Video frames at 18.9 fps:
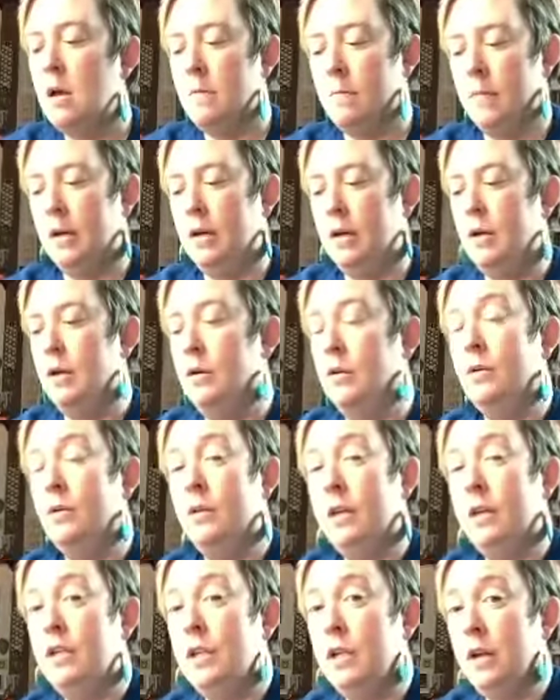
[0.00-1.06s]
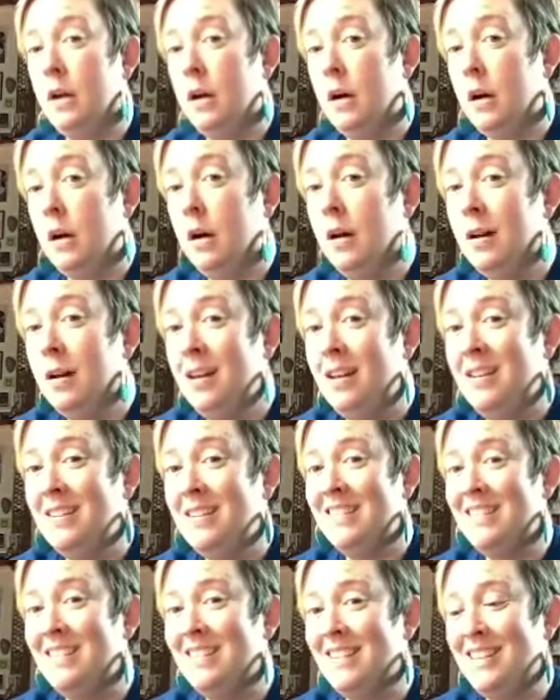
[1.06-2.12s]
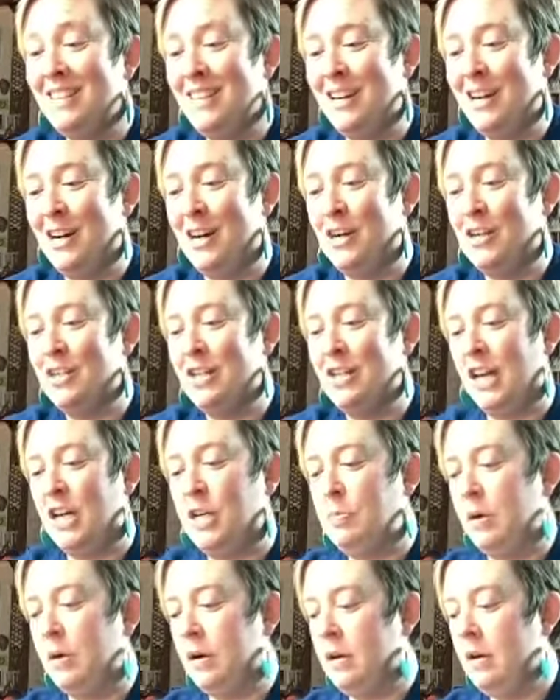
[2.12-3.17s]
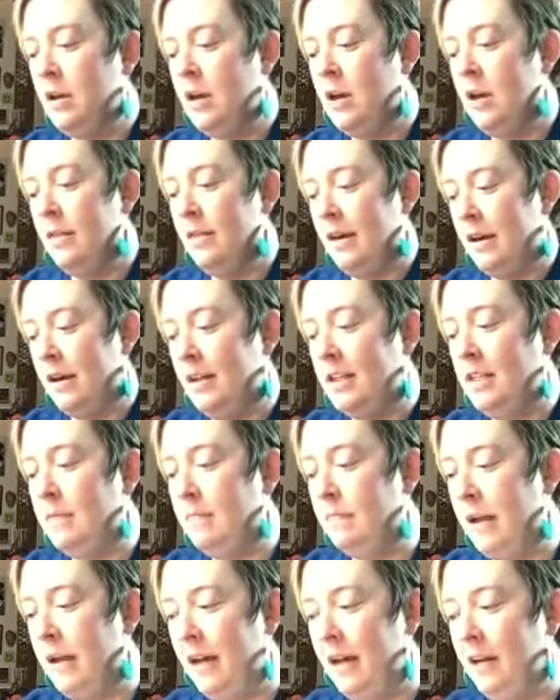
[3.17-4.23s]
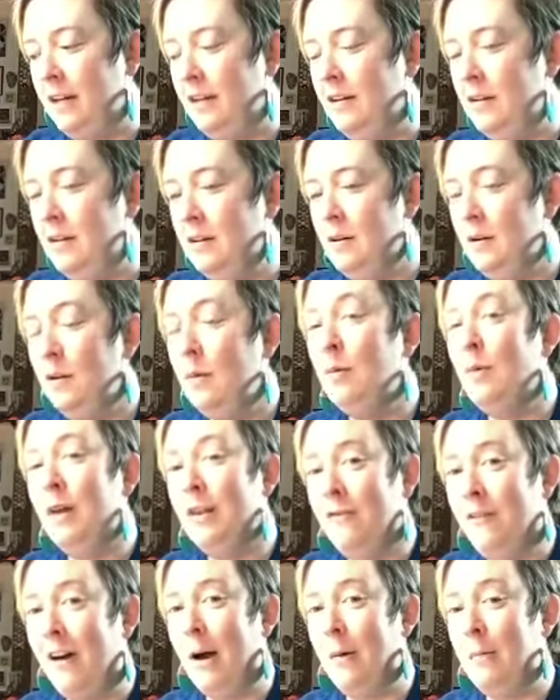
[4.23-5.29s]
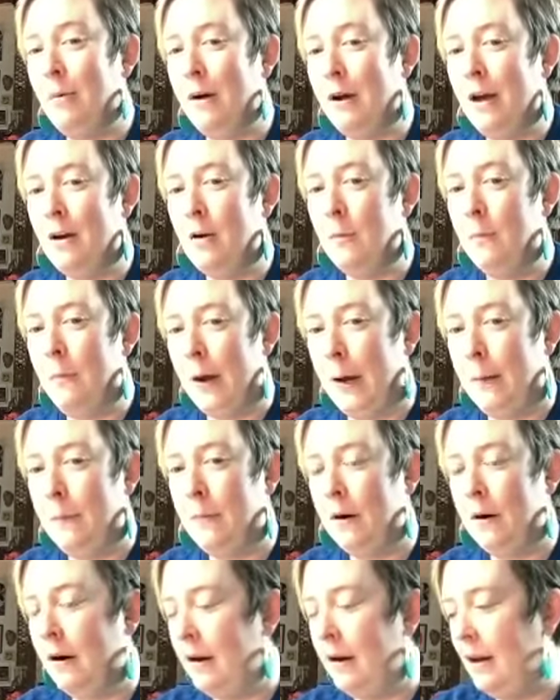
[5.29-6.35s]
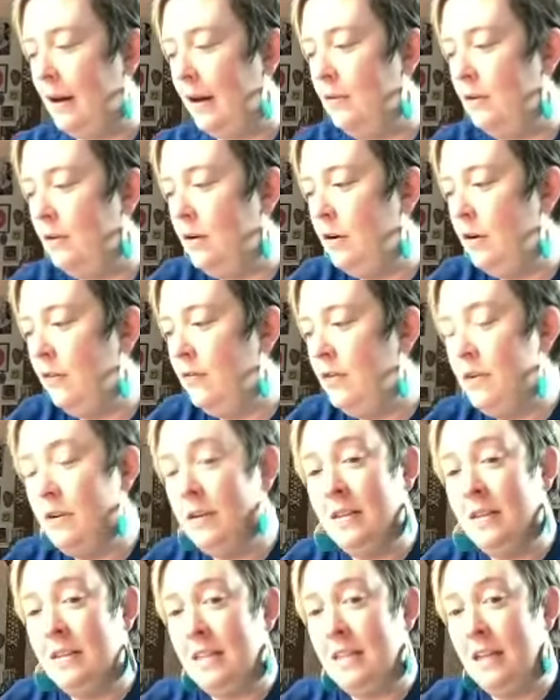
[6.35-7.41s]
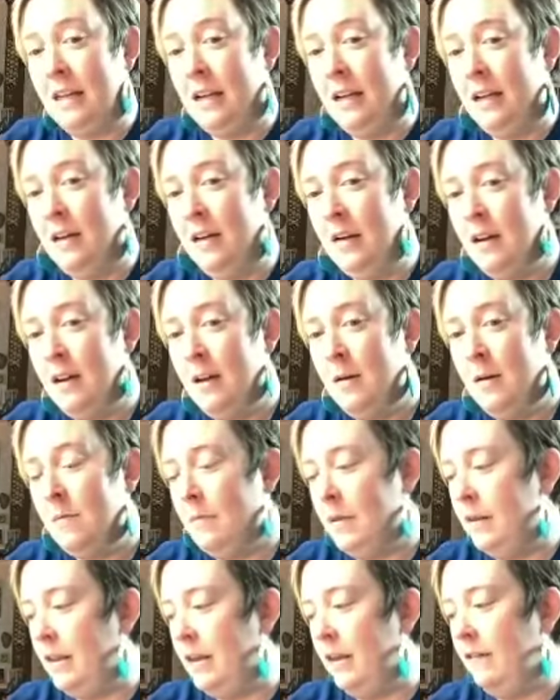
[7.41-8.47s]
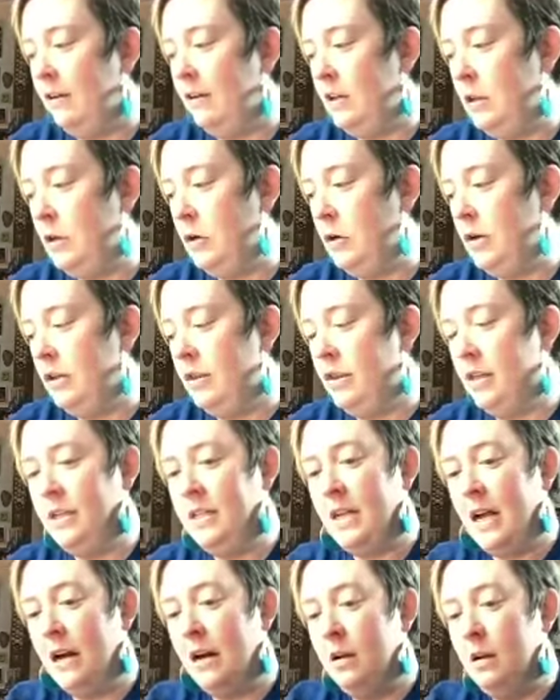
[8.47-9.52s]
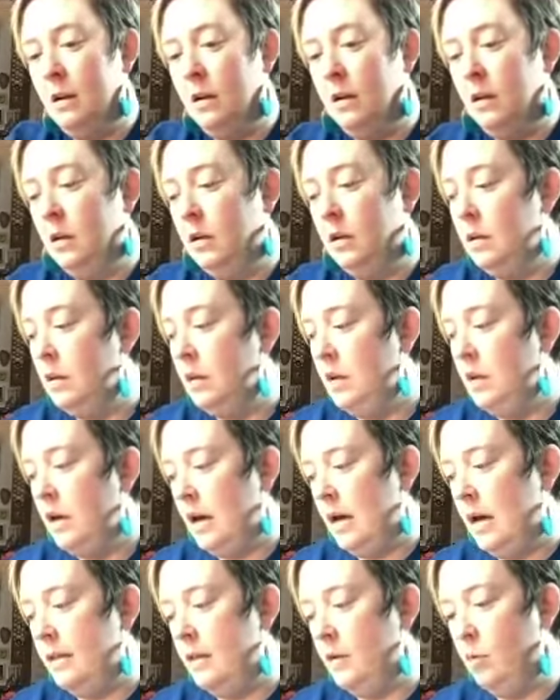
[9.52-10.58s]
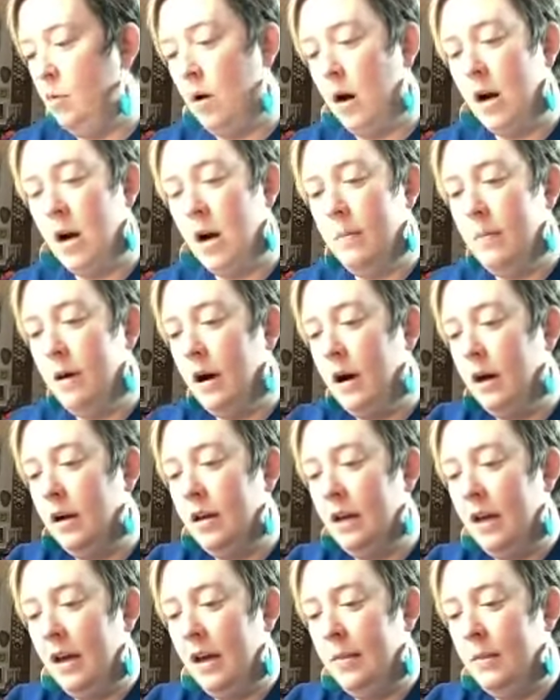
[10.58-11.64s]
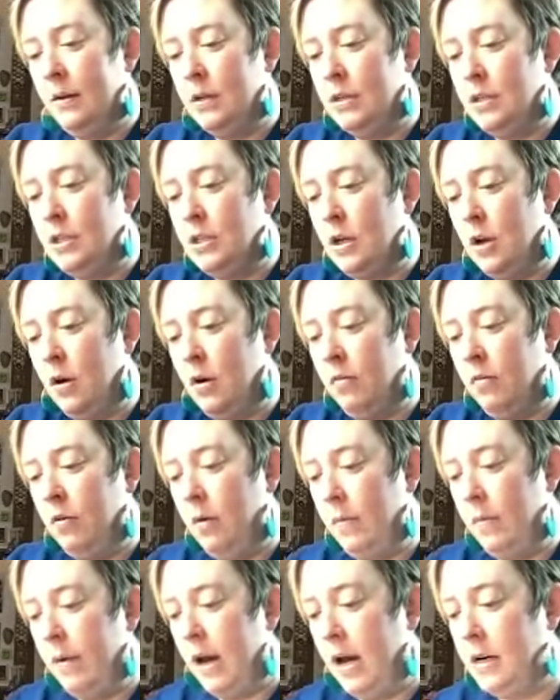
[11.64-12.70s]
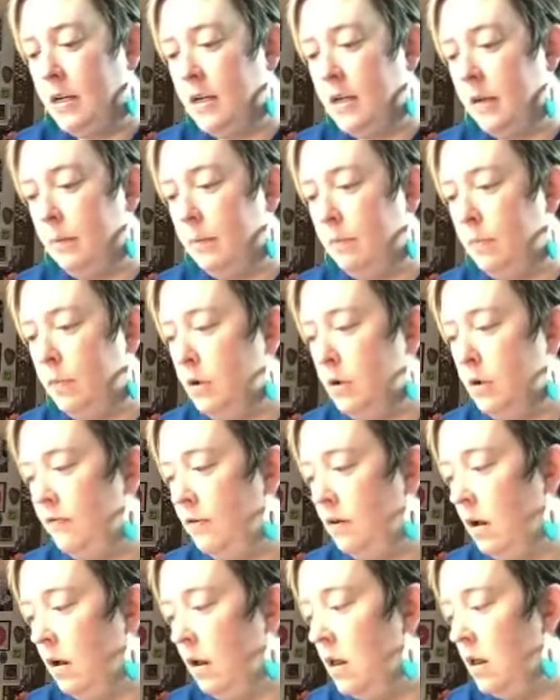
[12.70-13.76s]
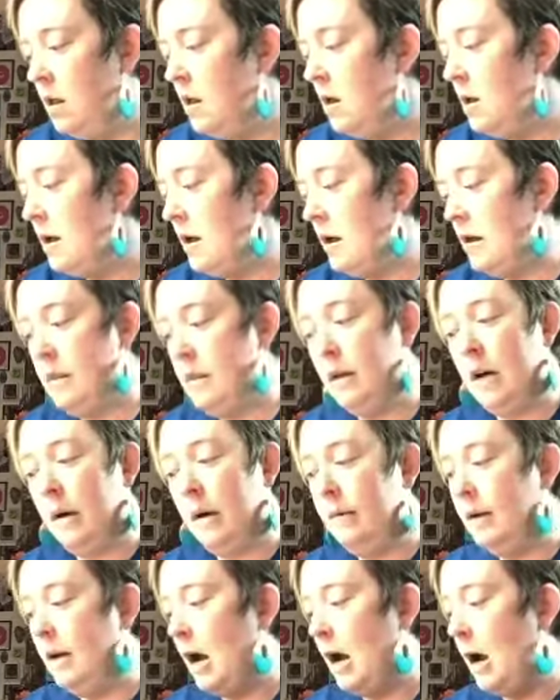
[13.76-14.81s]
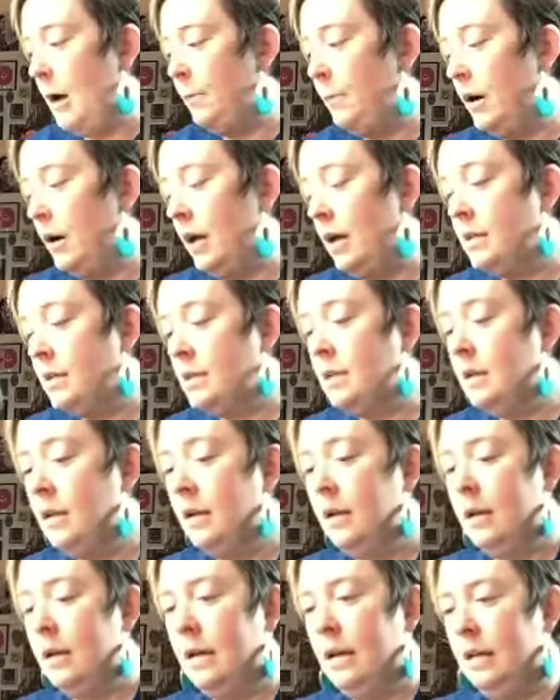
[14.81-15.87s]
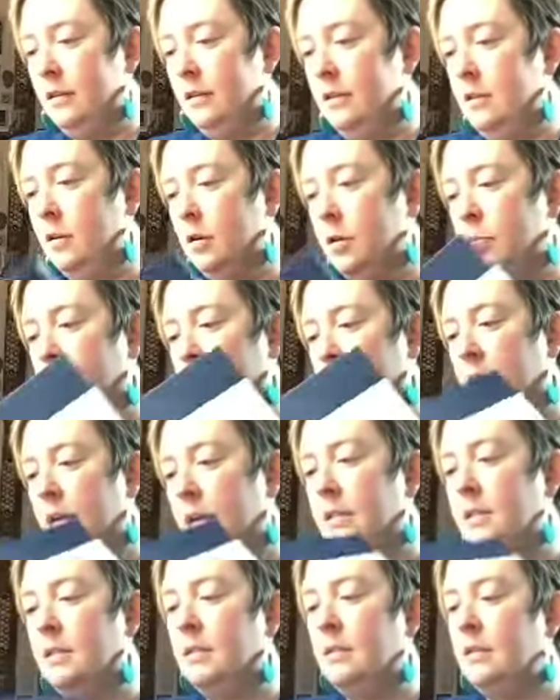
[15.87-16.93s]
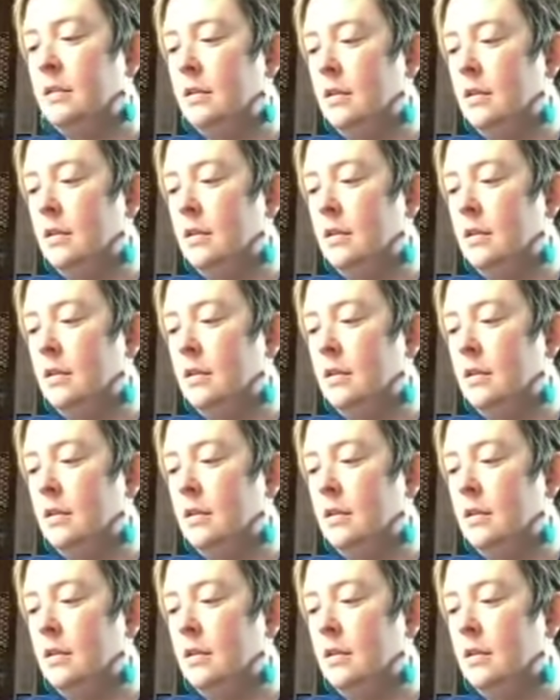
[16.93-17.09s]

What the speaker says: But new this year is their sketchbook that is made with Fabriano paper. And I don't know if you can see, but they've included the decal and the watermark, and they're so romantic and beautiful. And they come in hot press and cold press.